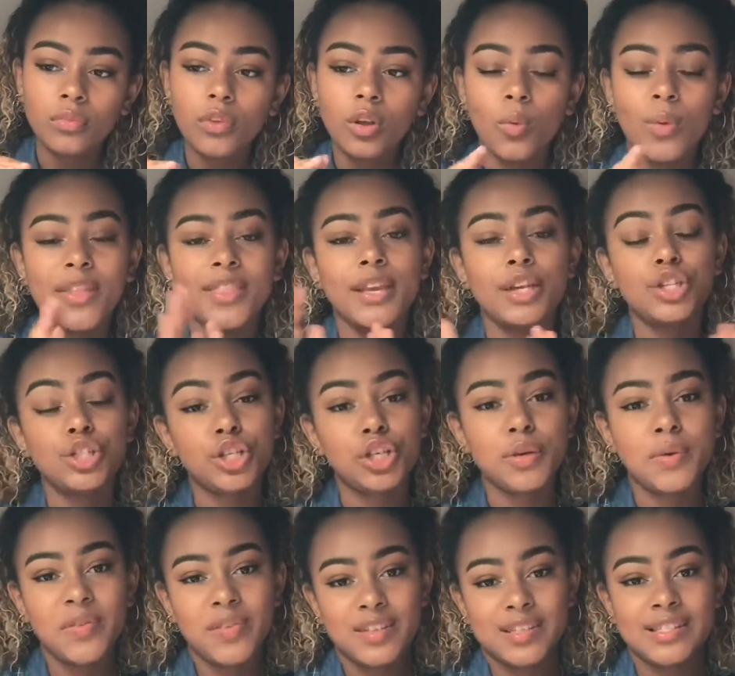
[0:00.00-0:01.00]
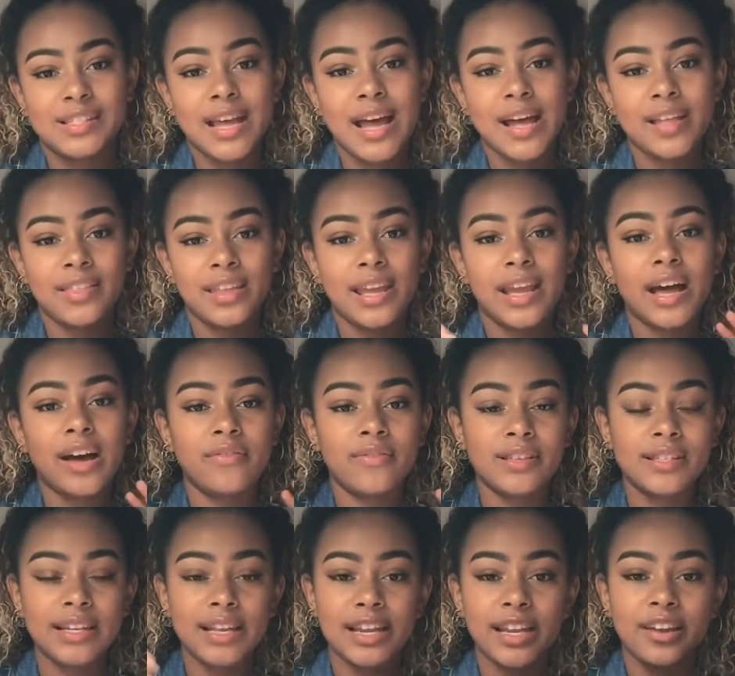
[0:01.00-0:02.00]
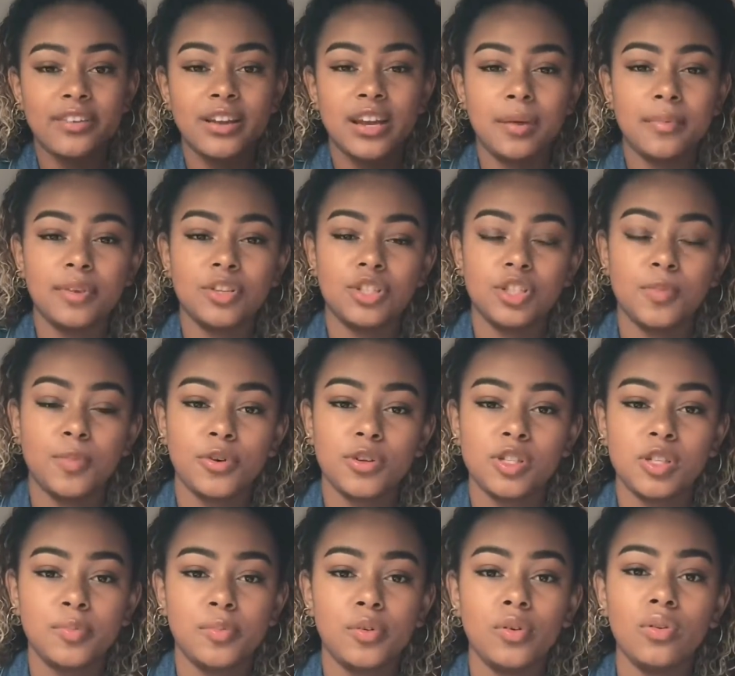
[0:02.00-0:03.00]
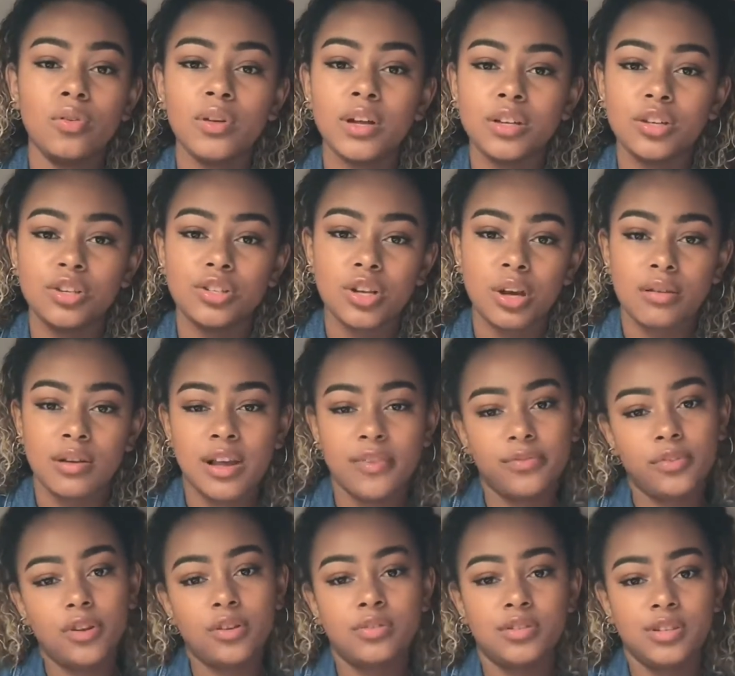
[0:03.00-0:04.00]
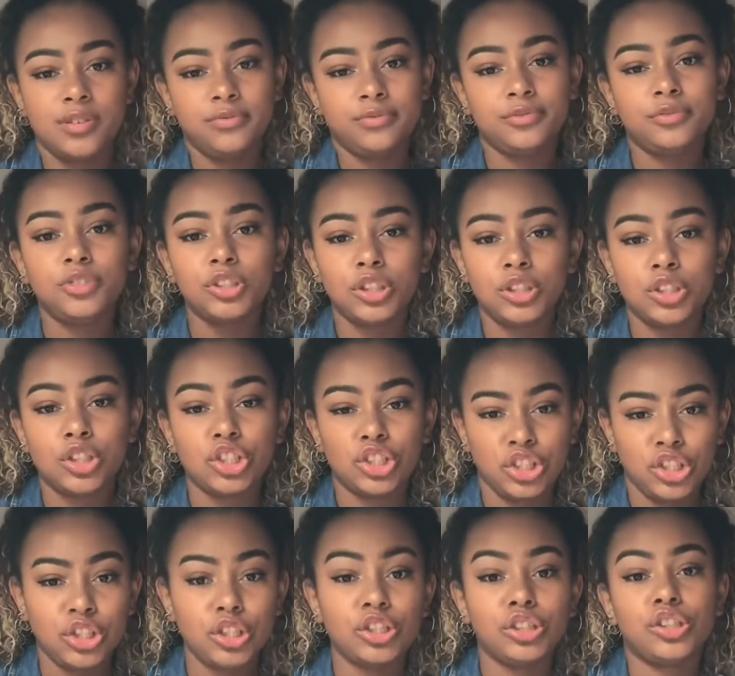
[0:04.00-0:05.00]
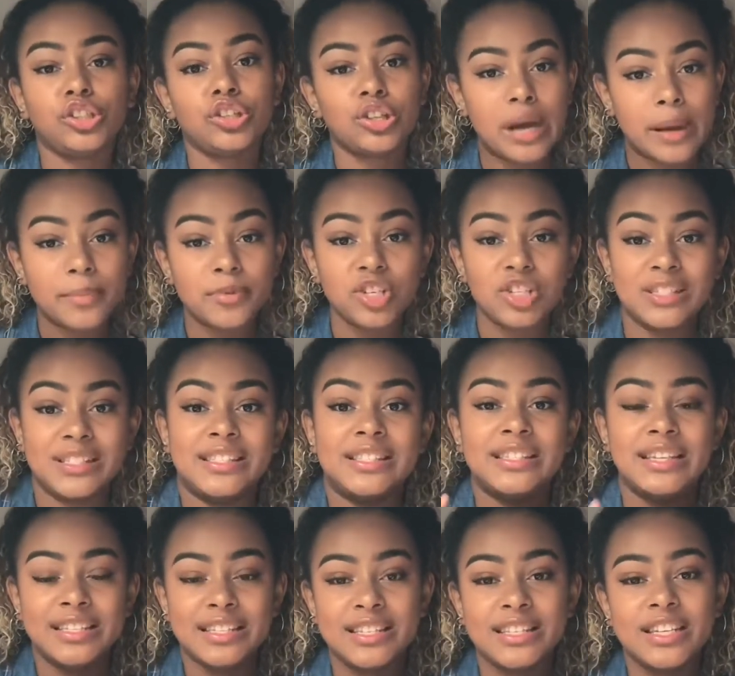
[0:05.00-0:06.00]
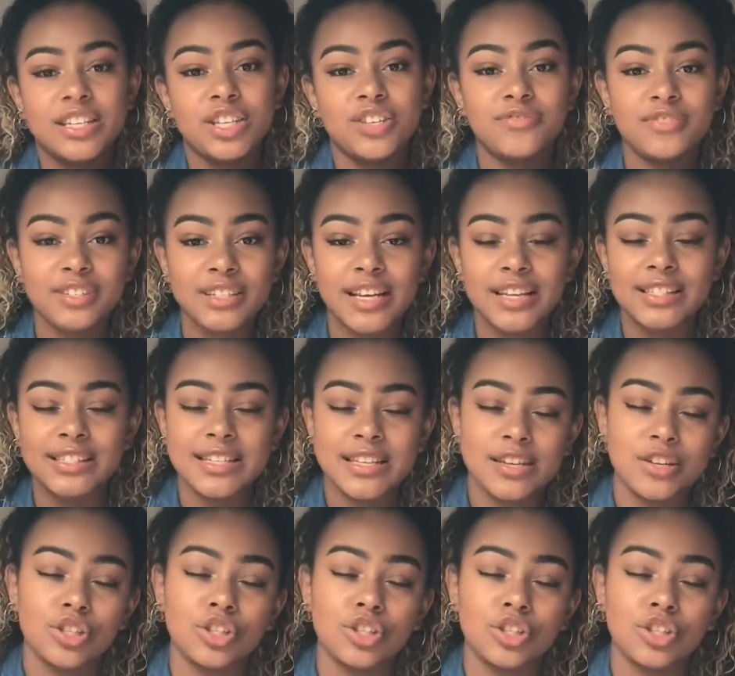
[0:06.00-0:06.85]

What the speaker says: when they do the scan, they have as clear an image as possible, and you don't have loads of gunk and crap just sitting in your intestine